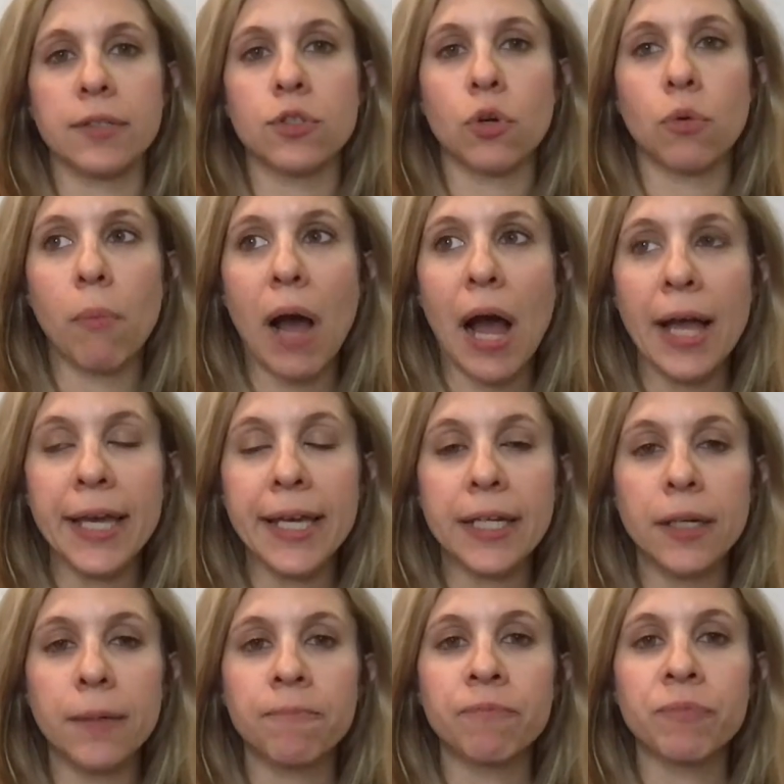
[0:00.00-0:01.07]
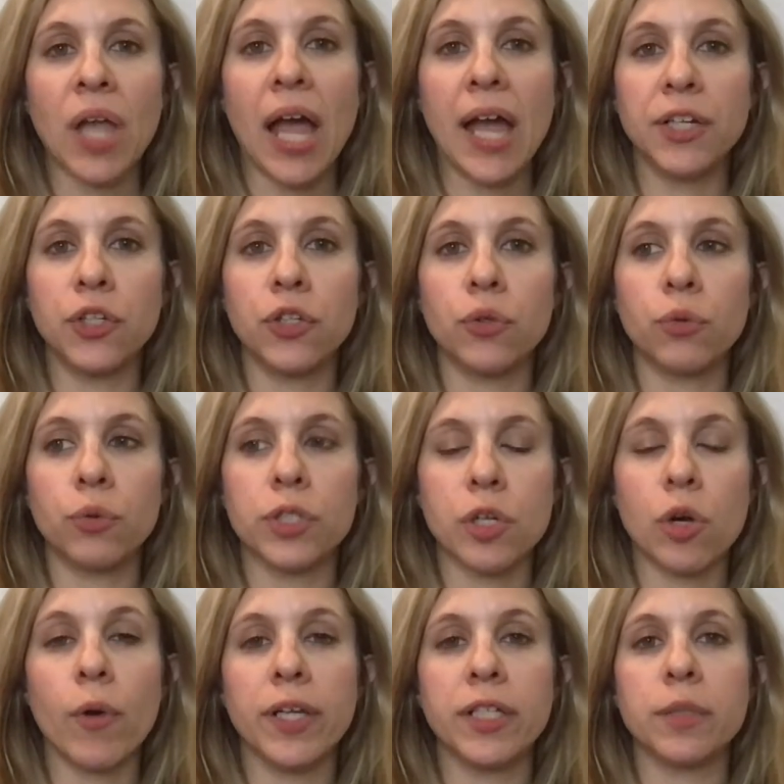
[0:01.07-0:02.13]
So mine I knew was
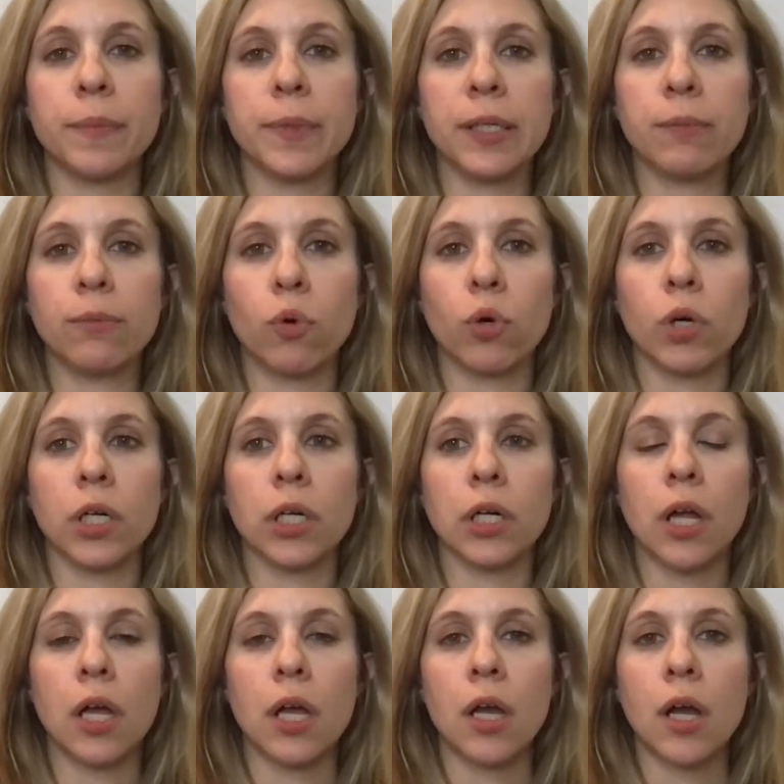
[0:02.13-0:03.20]
going to be more